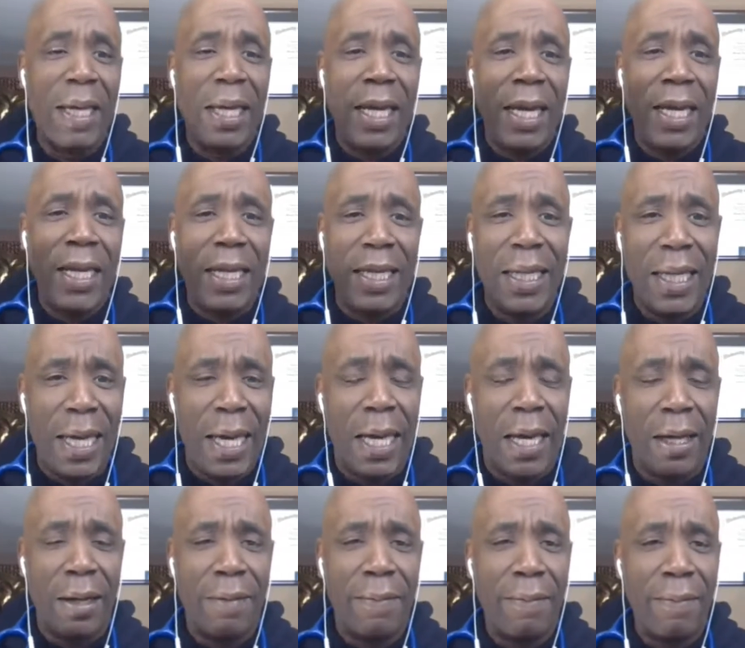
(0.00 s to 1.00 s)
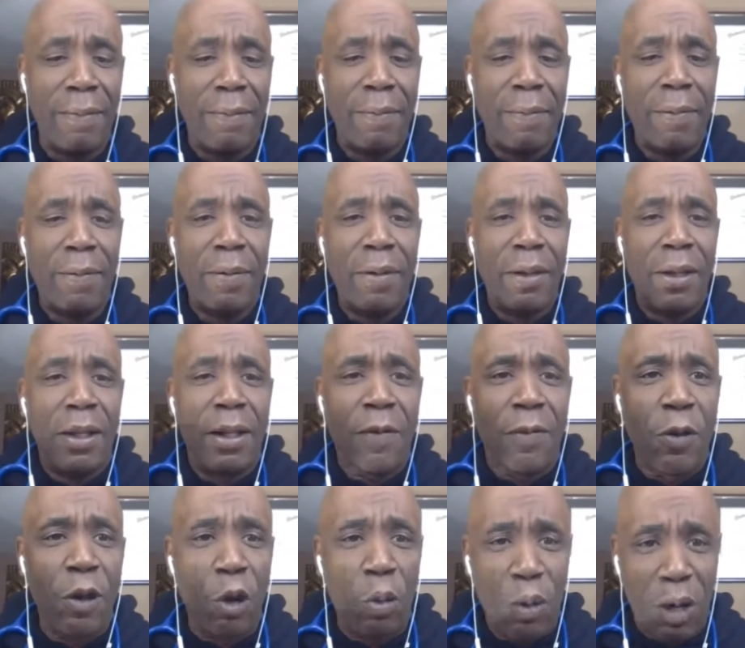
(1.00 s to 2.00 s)
And again, if
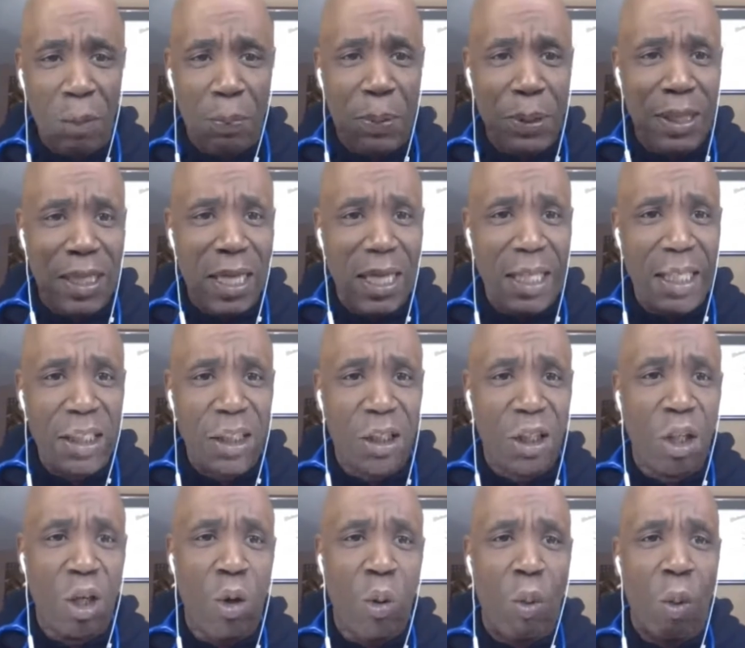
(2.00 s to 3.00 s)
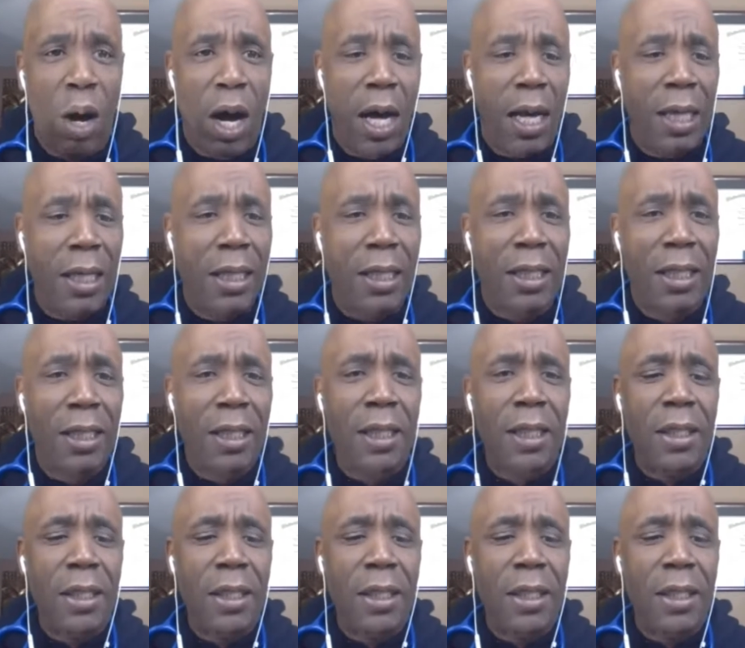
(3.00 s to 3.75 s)
you don't want to put that list in your wallet,